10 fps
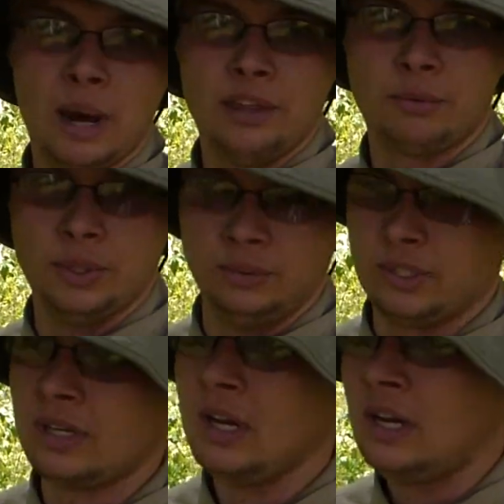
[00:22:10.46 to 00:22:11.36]
by the
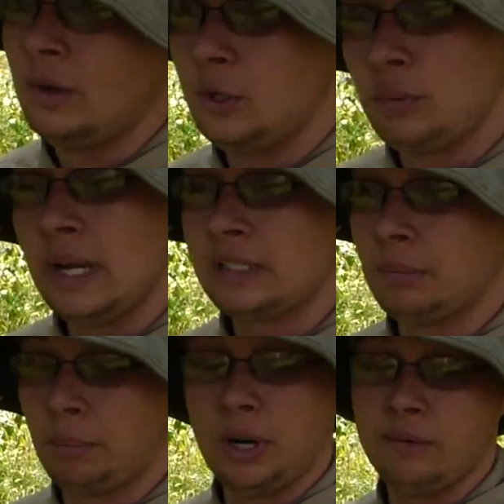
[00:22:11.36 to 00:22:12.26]
roots, which makes them a
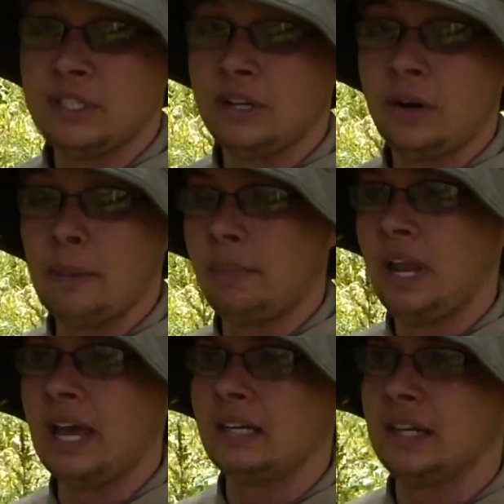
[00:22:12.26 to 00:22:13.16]
pretty resilient plant.